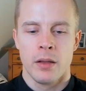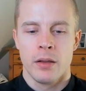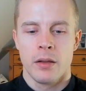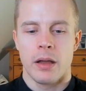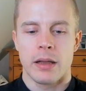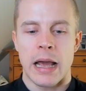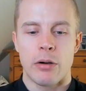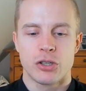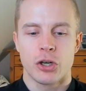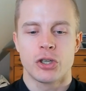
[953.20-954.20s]
Uh, calorie
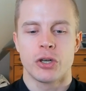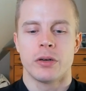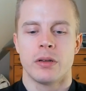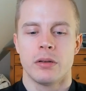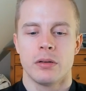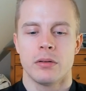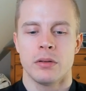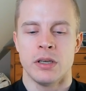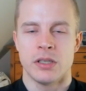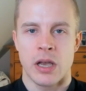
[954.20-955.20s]
restriction
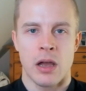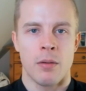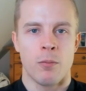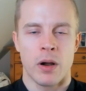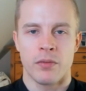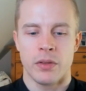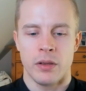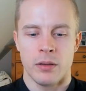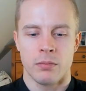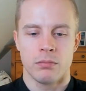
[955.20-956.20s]
is uh, one of
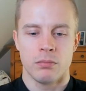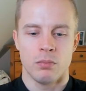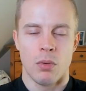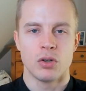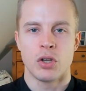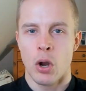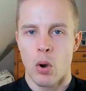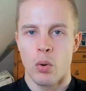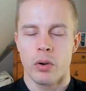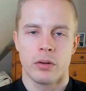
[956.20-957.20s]
the most
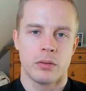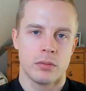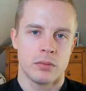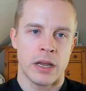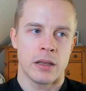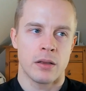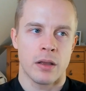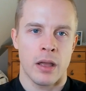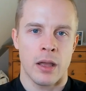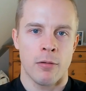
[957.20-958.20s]
known like
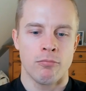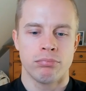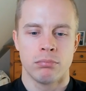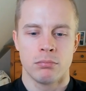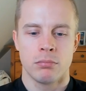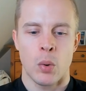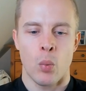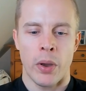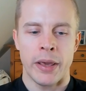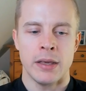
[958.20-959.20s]
uh,
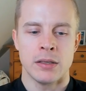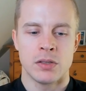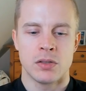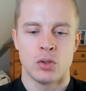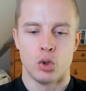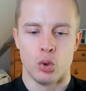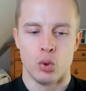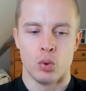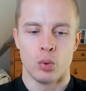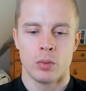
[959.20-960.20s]
ways
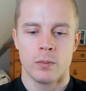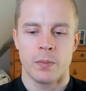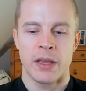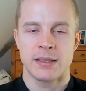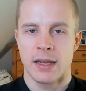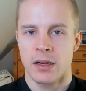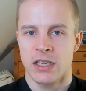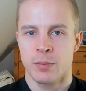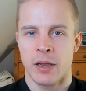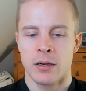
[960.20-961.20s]
to extend
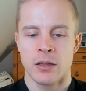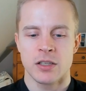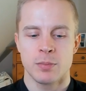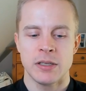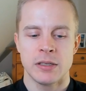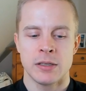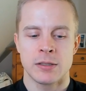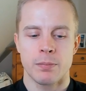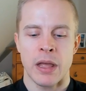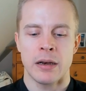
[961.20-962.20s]
lifespan in other
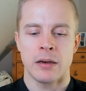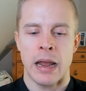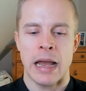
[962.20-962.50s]
species, and it has